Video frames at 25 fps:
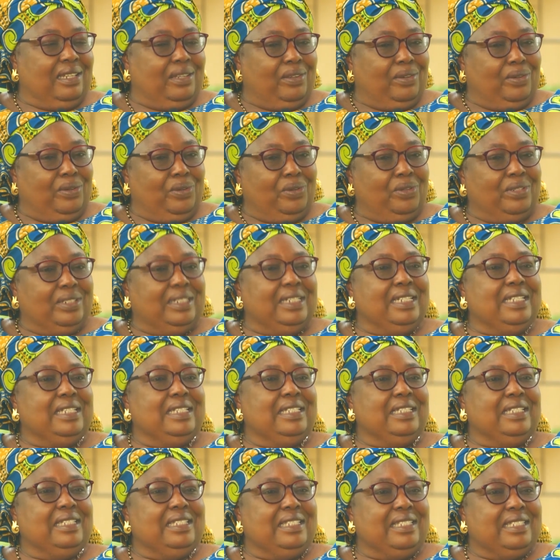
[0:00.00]

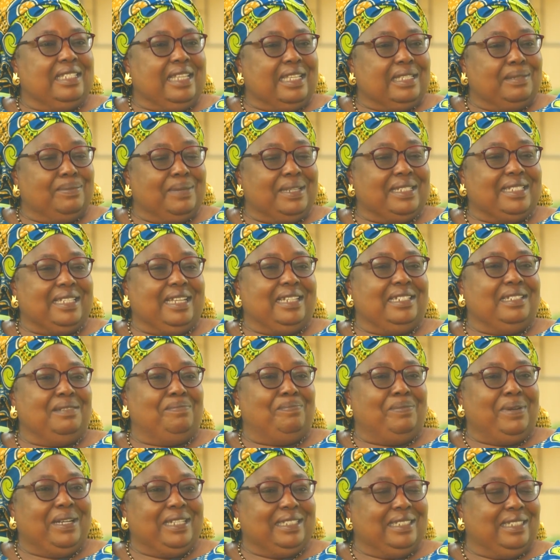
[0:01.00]
clothing, especially
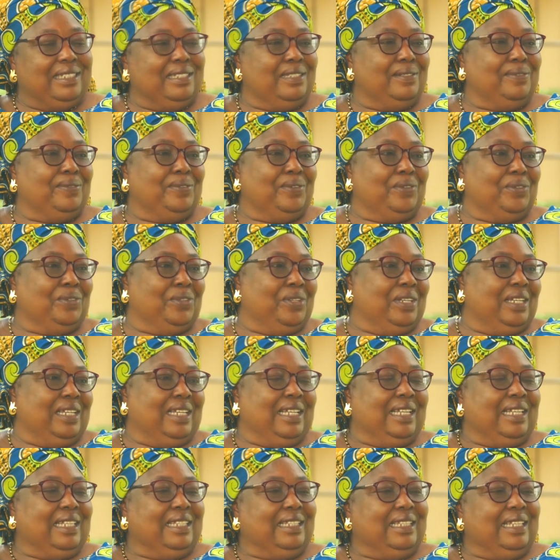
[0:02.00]
panties for
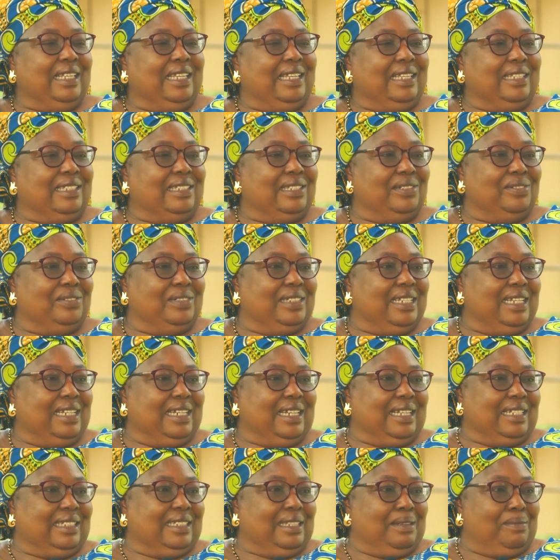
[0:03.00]
the children
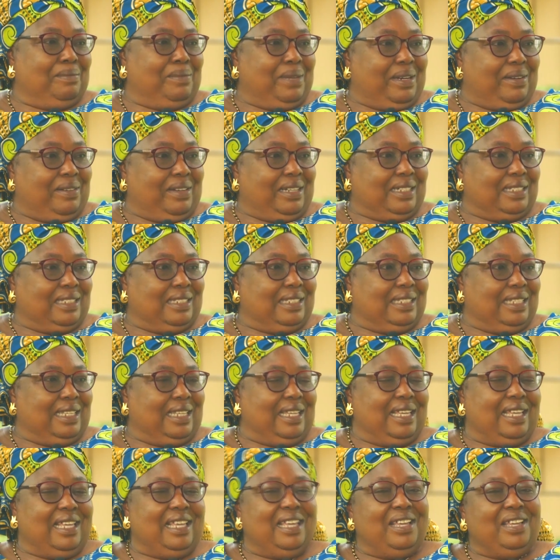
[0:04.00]
at the barracks.
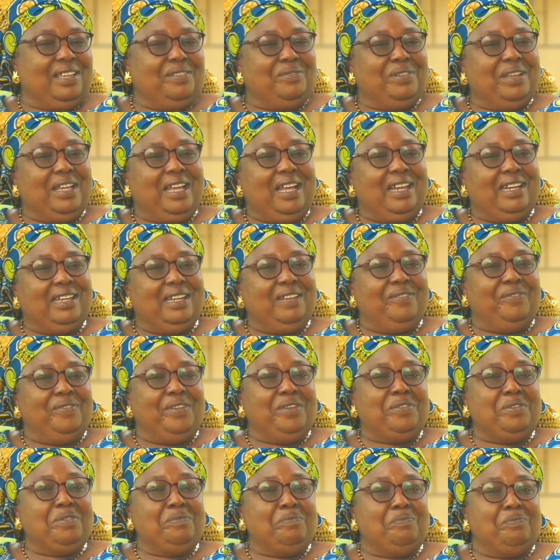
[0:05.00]
And we had a
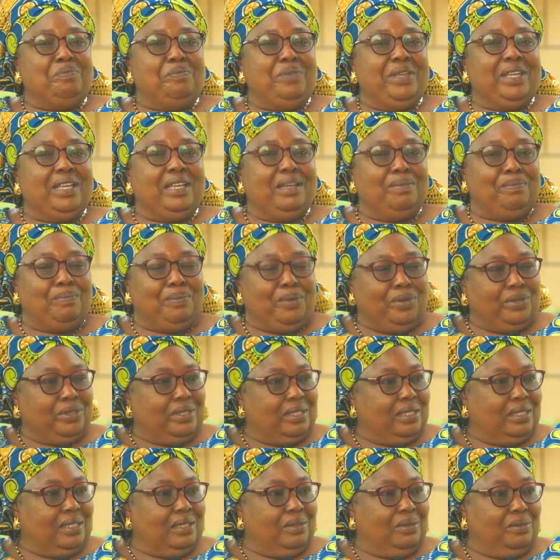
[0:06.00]
very big pot,
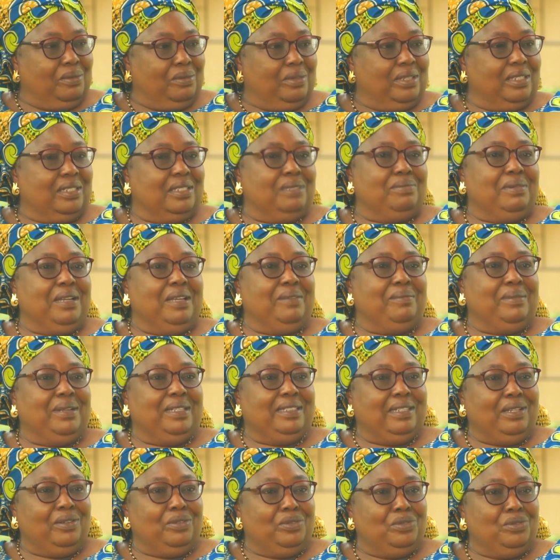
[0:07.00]
which my
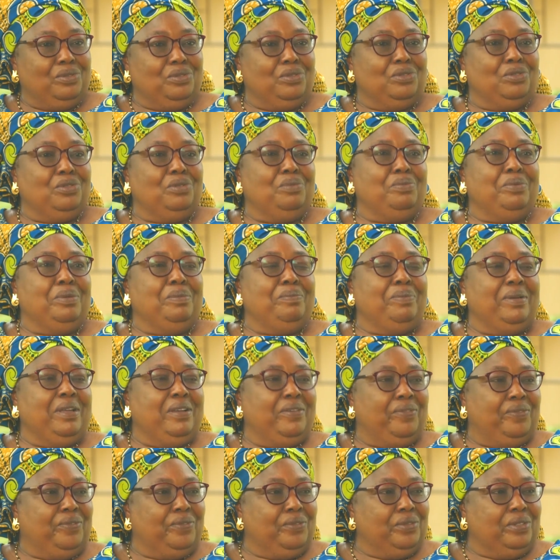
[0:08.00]
mother used to prepare
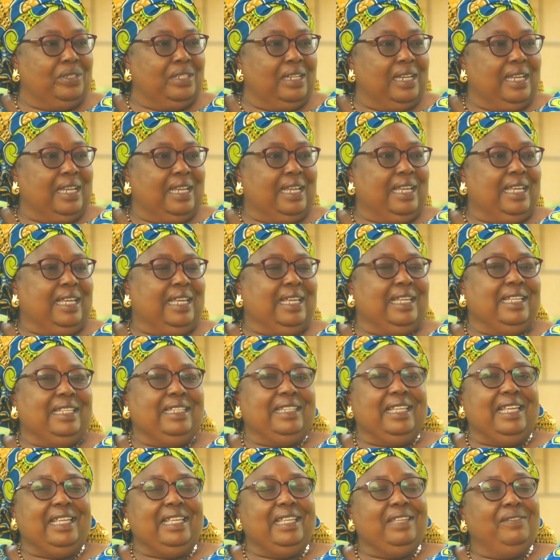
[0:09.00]
food in
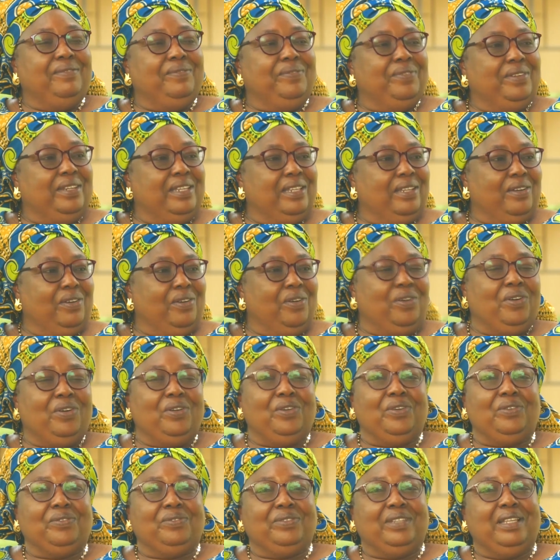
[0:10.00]
the evening. All
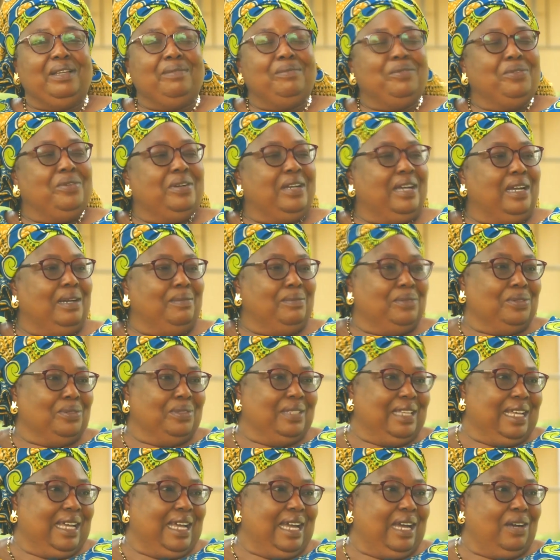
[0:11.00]
of them will come to
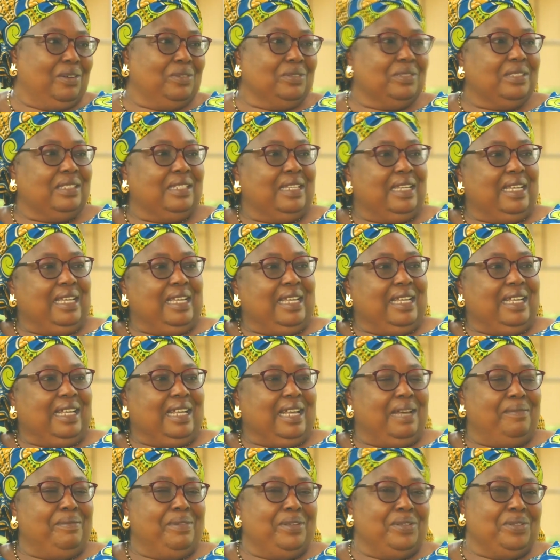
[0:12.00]
the house,
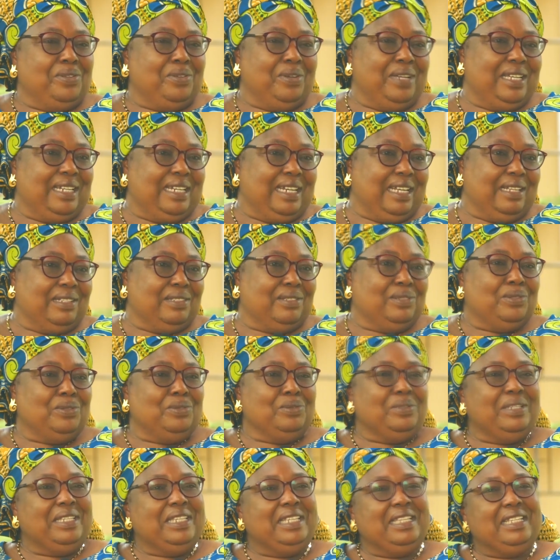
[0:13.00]
come and join us
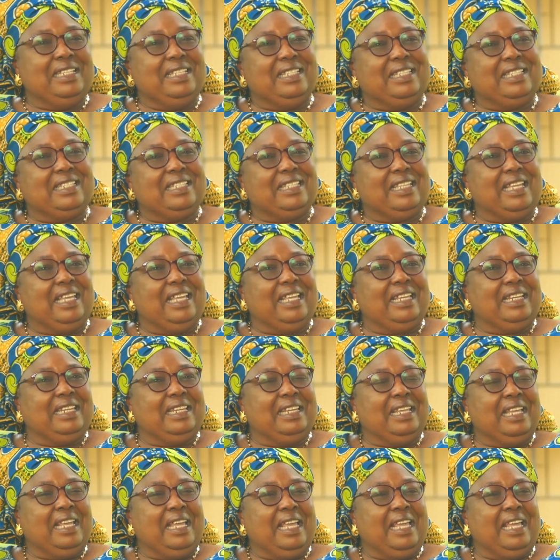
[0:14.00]
to eat. And